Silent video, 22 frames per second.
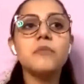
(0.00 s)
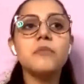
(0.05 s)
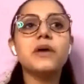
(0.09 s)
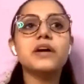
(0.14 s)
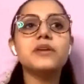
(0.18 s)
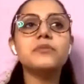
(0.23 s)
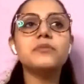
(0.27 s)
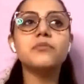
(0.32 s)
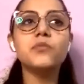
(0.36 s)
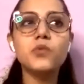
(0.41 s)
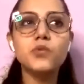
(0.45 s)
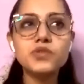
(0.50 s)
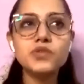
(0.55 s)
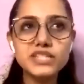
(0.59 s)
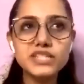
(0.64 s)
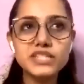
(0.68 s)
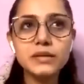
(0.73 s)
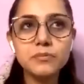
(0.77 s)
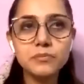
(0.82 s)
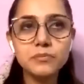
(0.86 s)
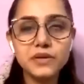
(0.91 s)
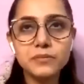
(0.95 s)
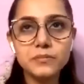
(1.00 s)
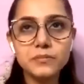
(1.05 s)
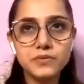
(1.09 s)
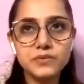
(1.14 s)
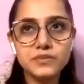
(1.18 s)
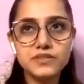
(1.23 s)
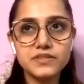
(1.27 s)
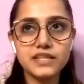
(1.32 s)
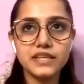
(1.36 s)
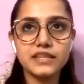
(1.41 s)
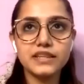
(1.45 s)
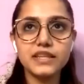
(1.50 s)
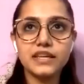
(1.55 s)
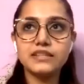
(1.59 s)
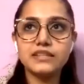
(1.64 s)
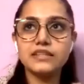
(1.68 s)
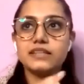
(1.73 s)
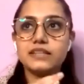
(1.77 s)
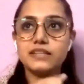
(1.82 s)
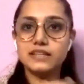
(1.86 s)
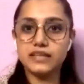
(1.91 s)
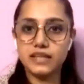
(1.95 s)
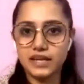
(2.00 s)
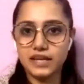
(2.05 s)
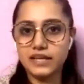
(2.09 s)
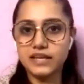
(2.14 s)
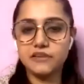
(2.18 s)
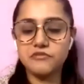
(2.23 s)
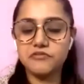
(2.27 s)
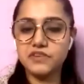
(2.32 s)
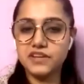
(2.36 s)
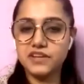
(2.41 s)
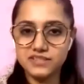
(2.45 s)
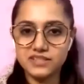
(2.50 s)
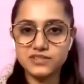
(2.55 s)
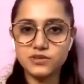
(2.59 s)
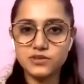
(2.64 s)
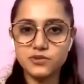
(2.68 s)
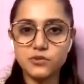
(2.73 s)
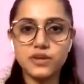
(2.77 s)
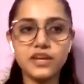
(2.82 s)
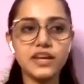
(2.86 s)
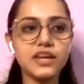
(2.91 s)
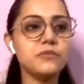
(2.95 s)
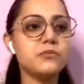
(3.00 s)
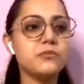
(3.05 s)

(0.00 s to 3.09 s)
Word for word: But mostly people say that the declining phase is good.